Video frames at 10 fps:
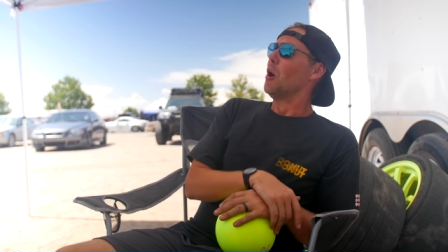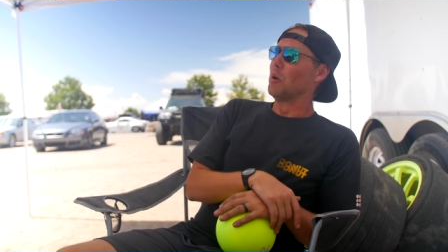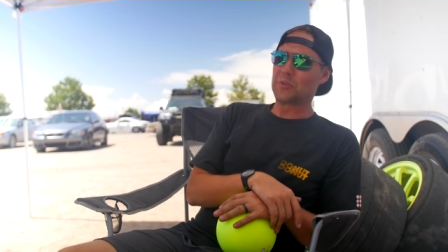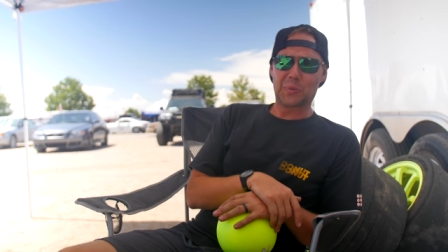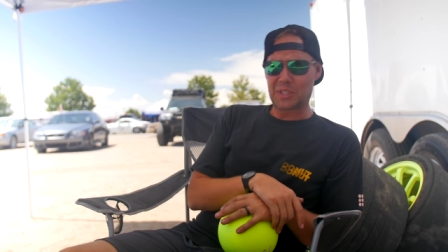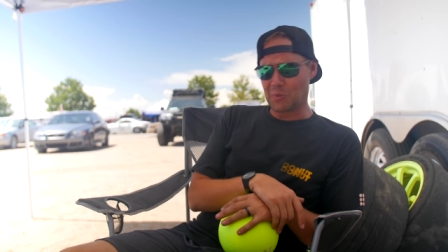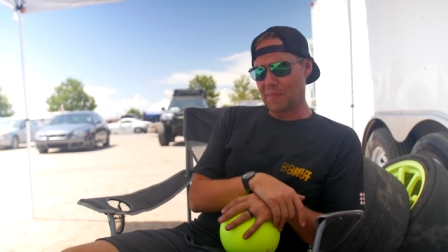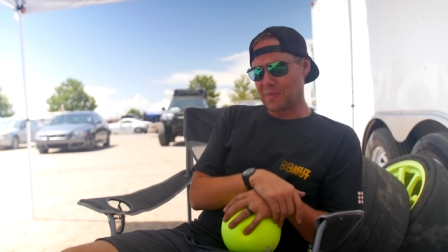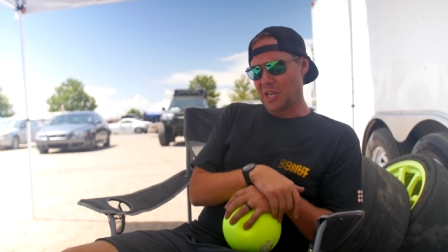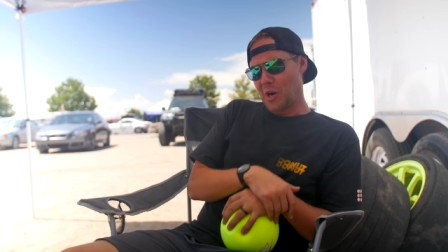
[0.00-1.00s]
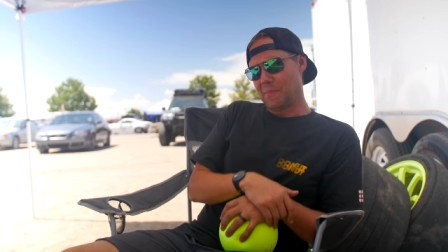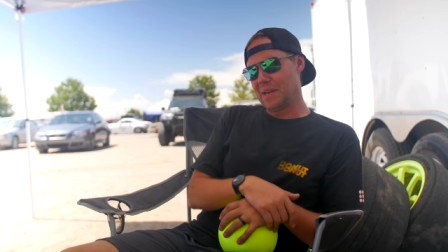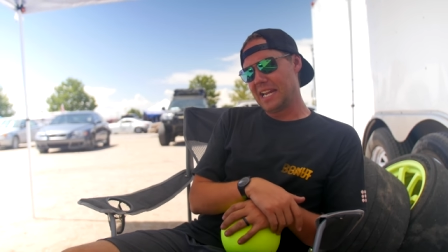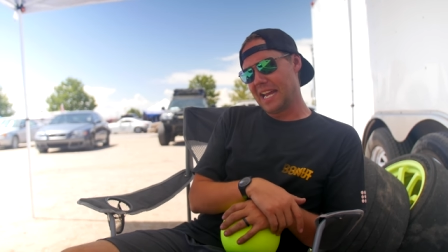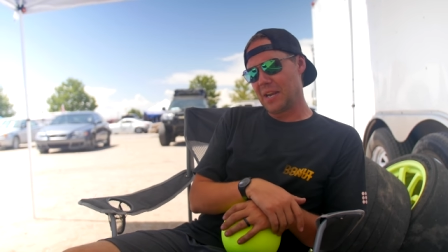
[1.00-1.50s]
Once we swapped the RB
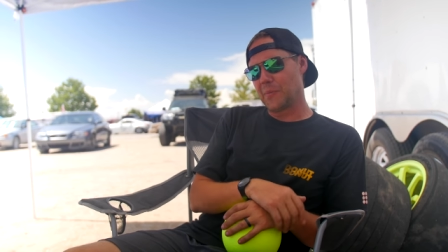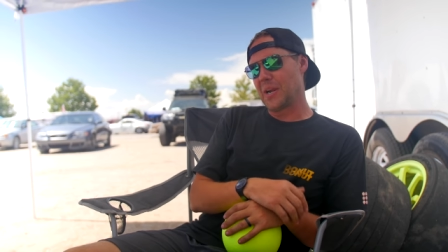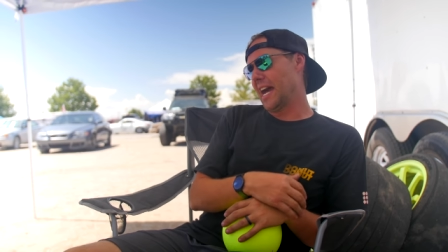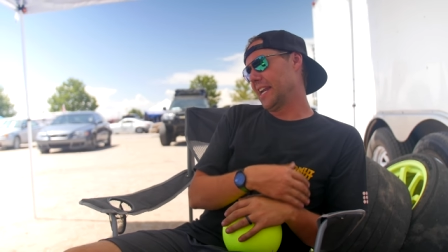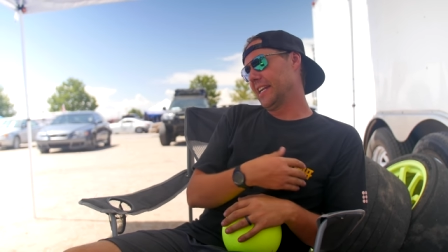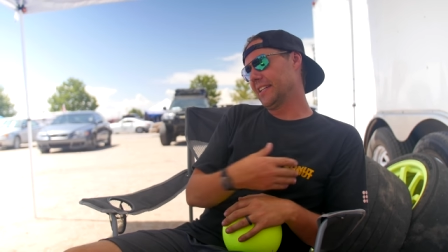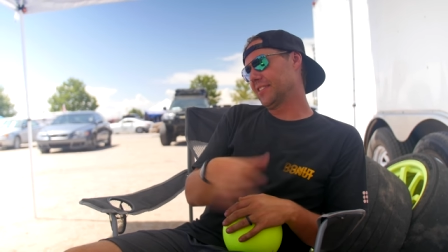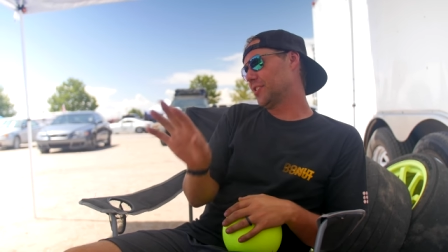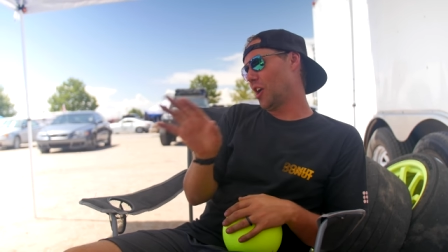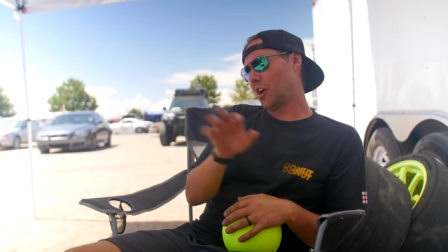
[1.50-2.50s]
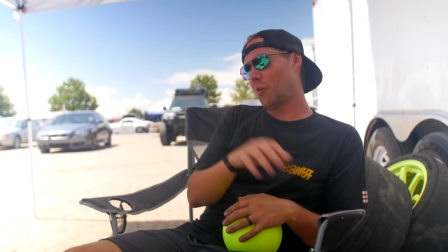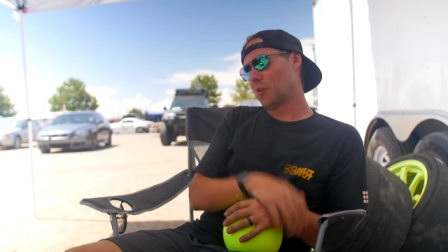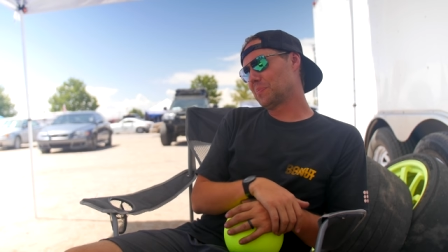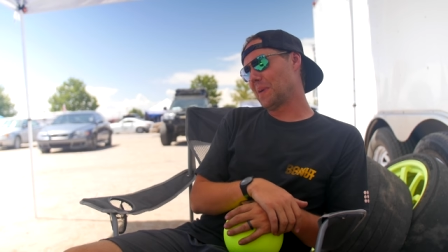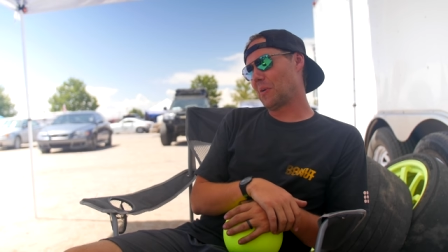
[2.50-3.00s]
in, we had it at stock
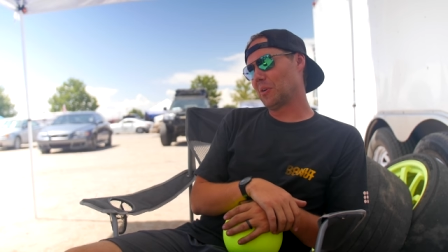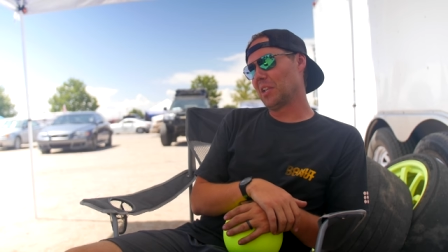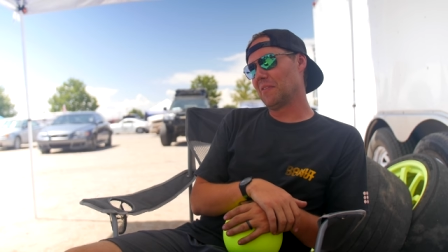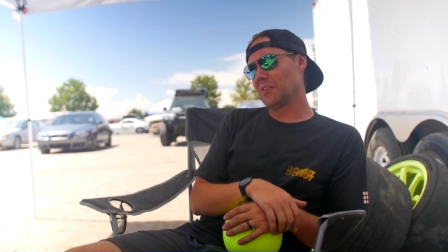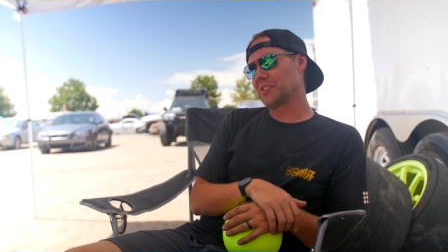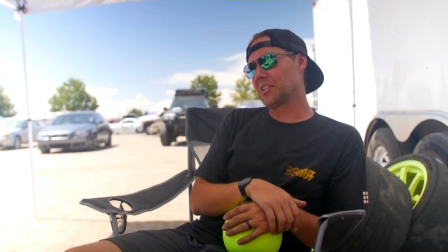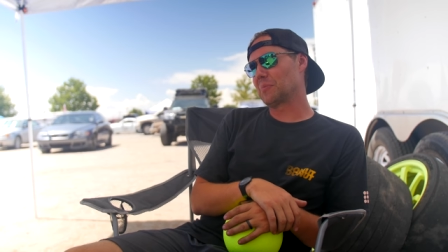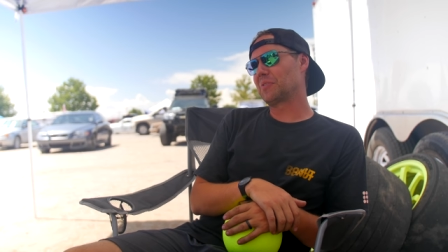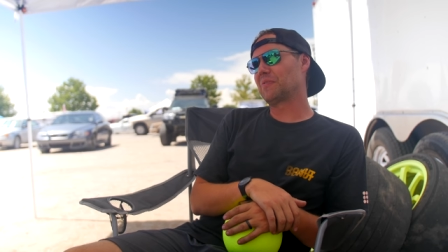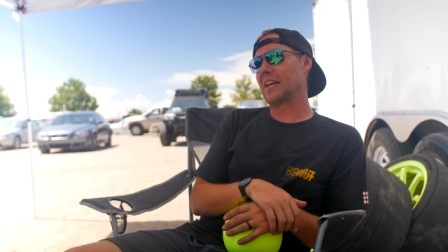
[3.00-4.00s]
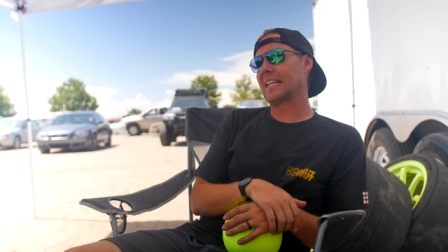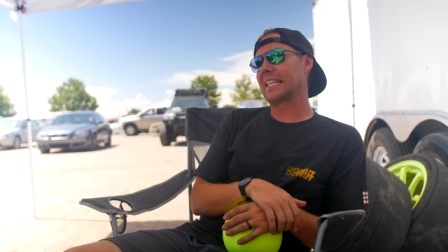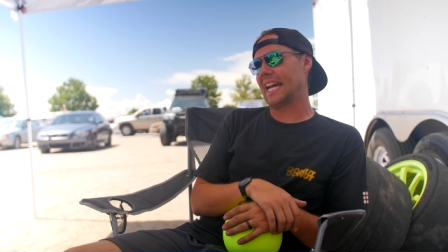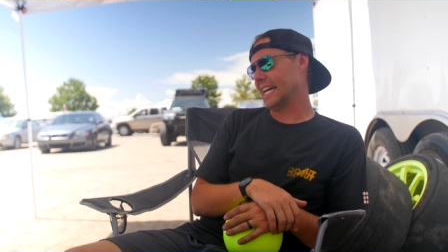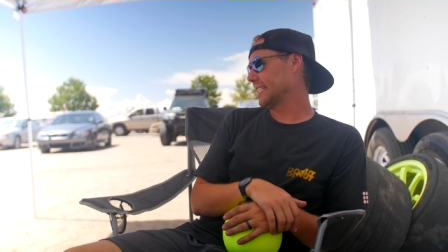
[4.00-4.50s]
horsepower levels and it was
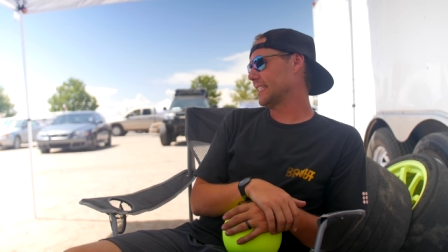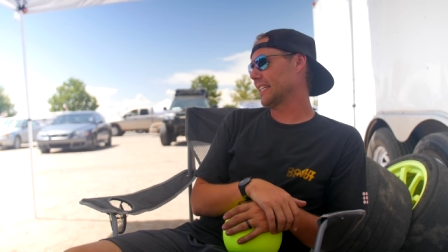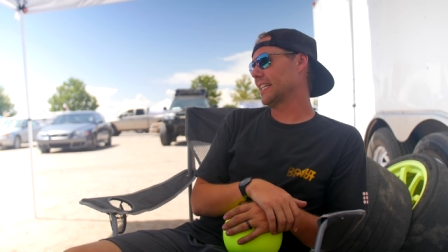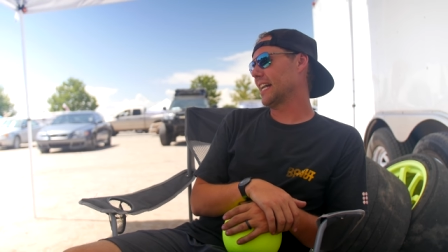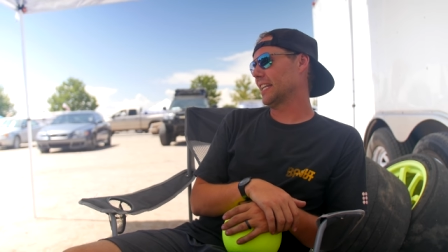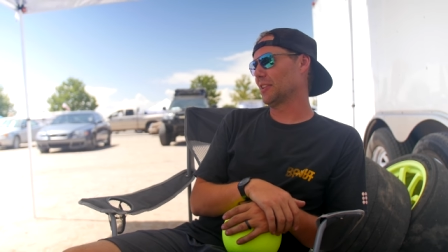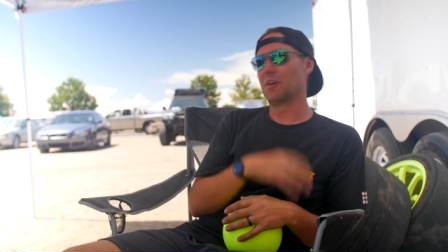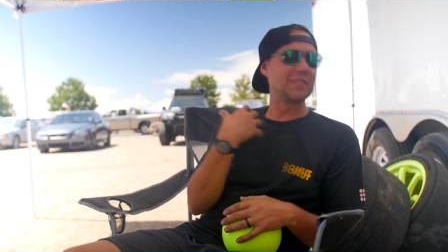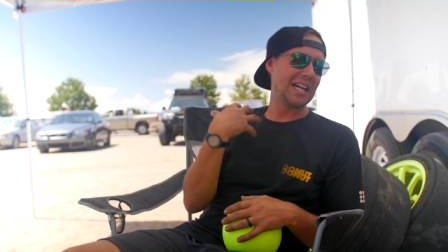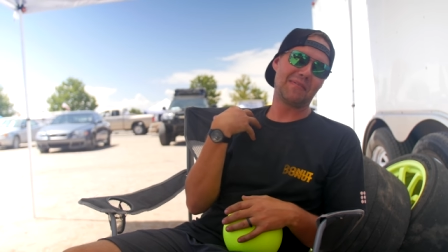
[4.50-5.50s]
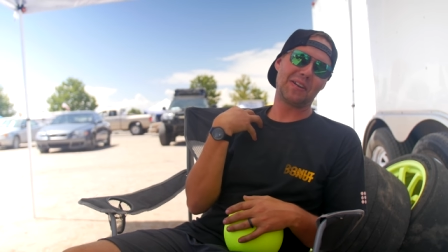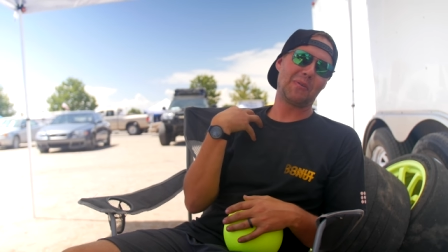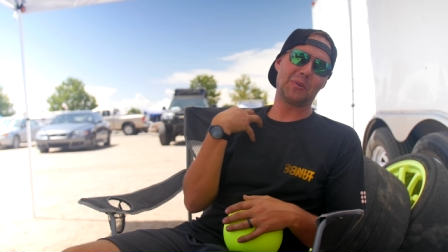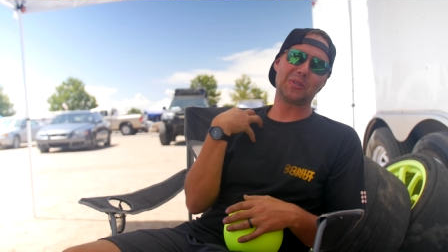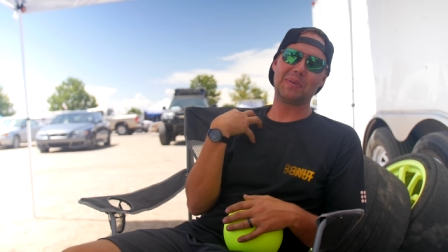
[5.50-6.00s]
fantastic. I loved having
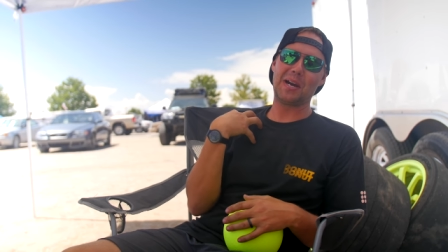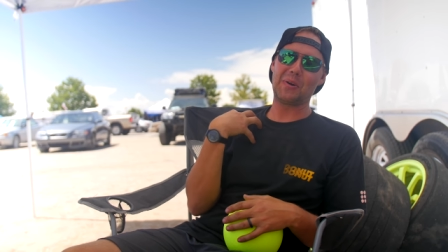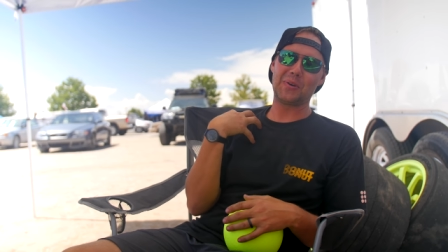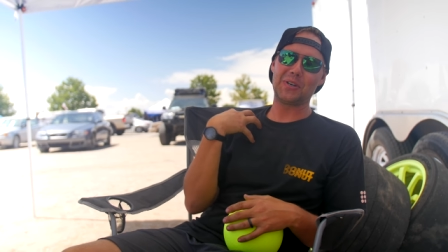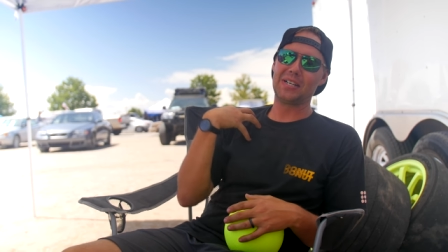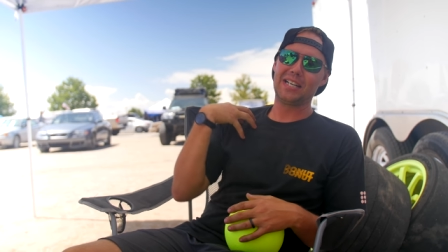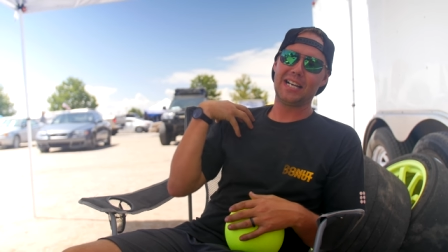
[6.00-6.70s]
horsepower.